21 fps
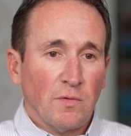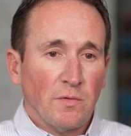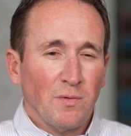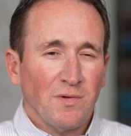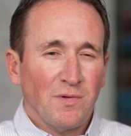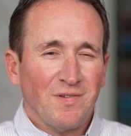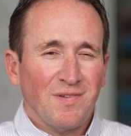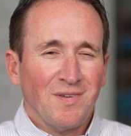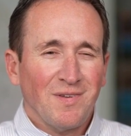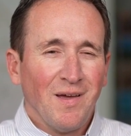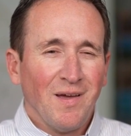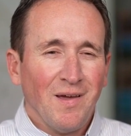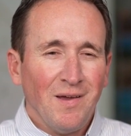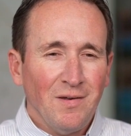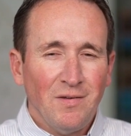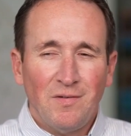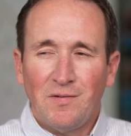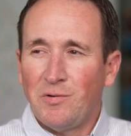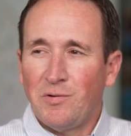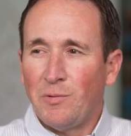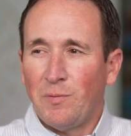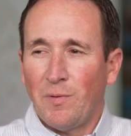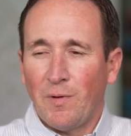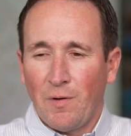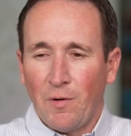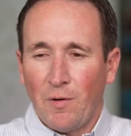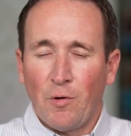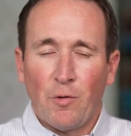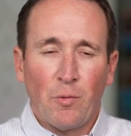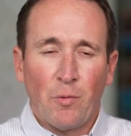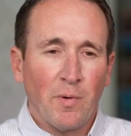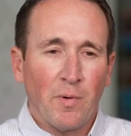So it's tied to the
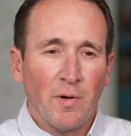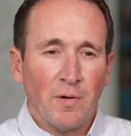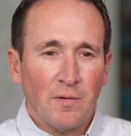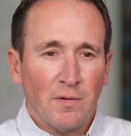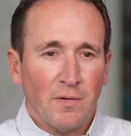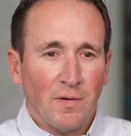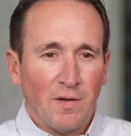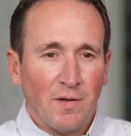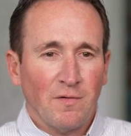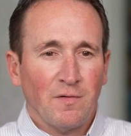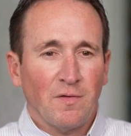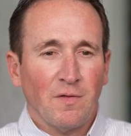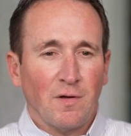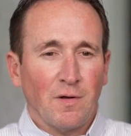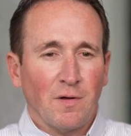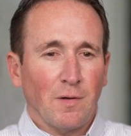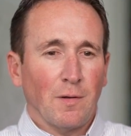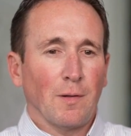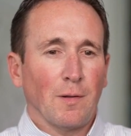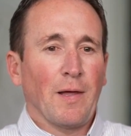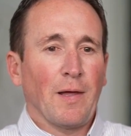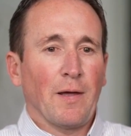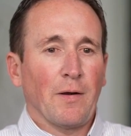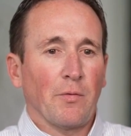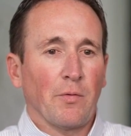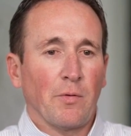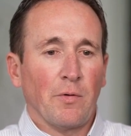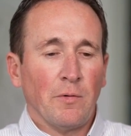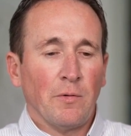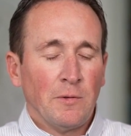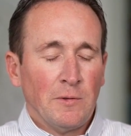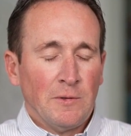home. That's the
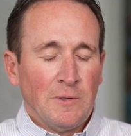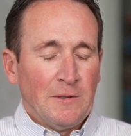collateral.